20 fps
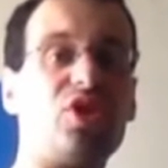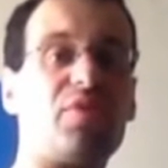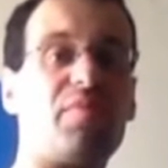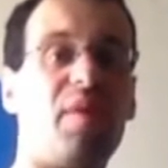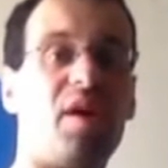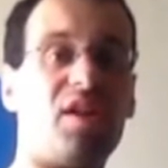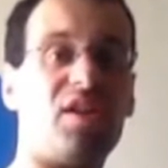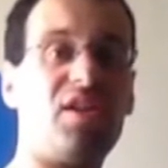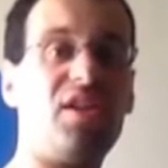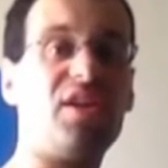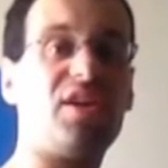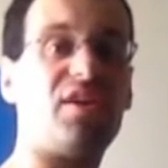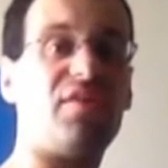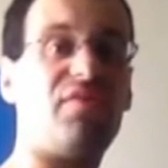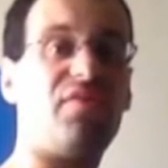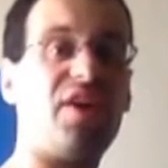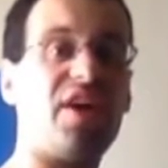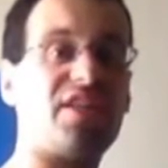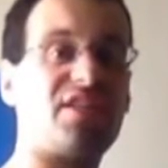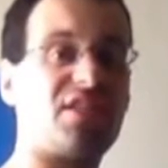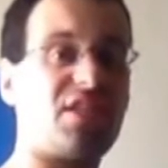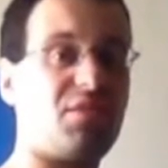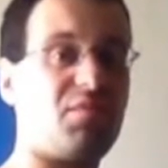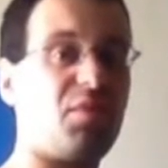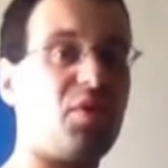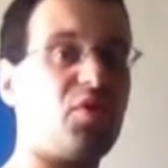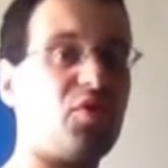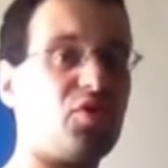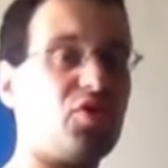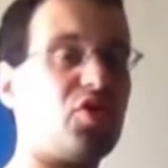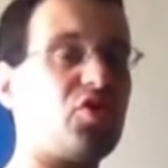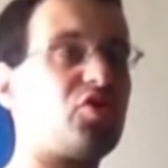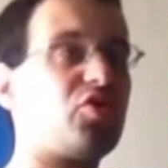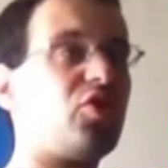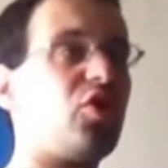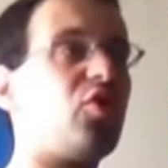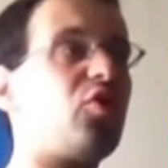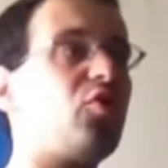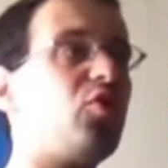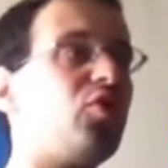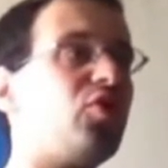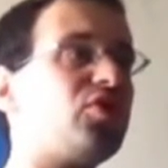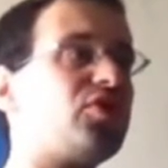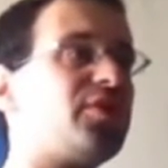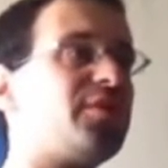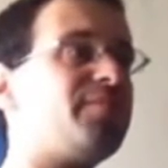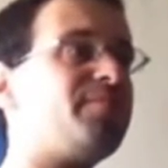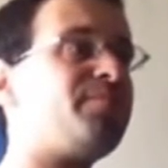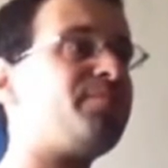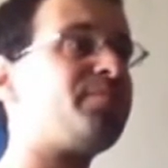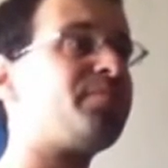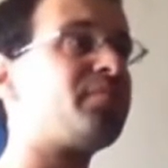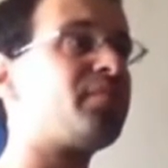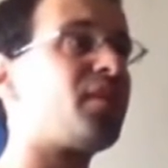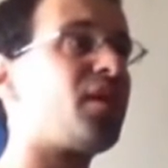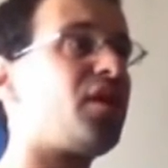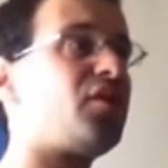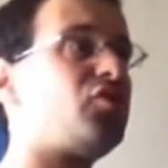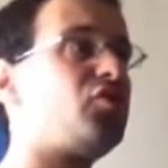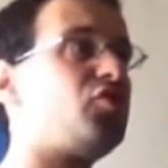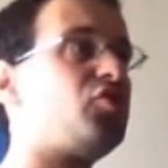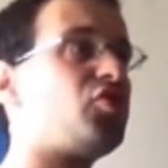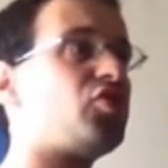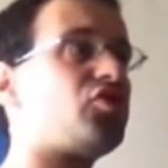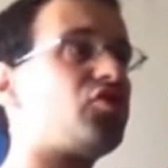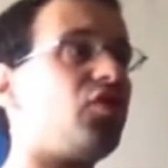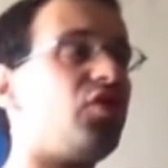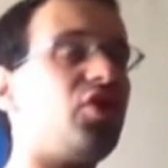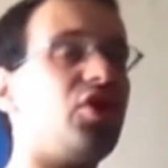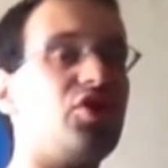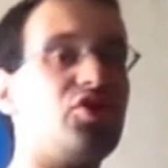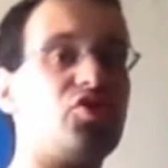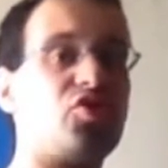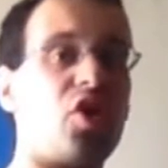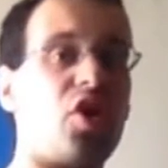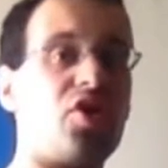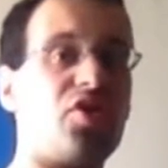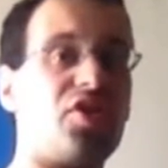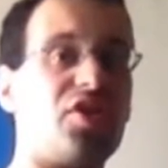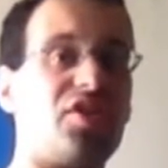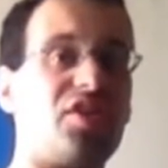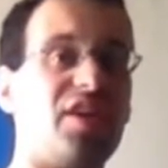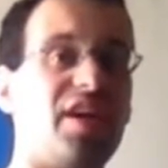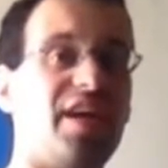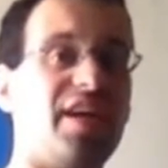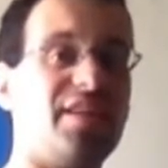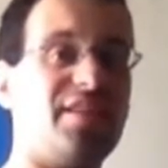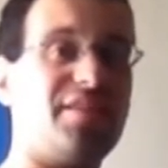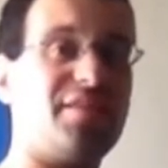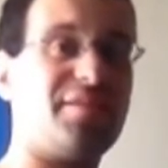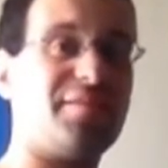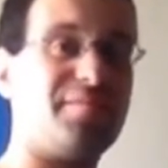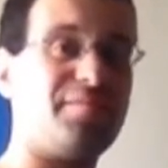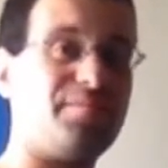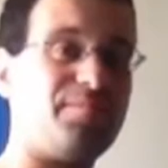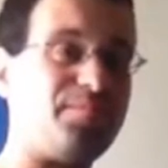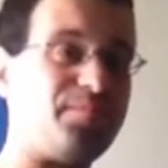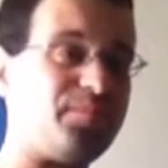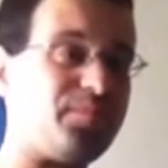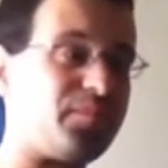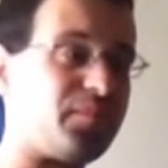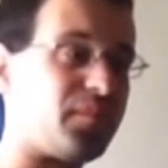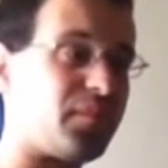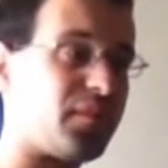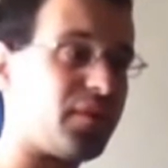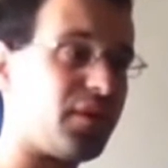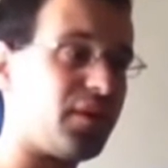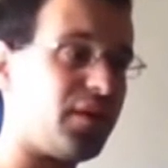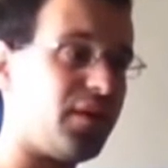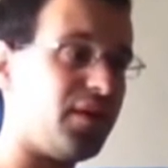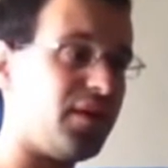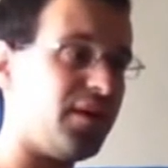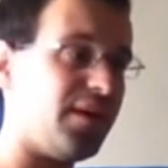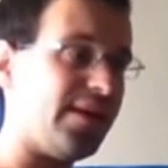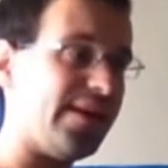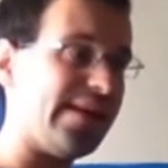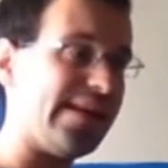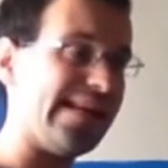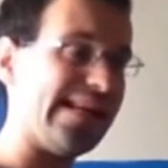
The reason not to drink malt liquor fast is because it's so good that you just want to enjoy the taste.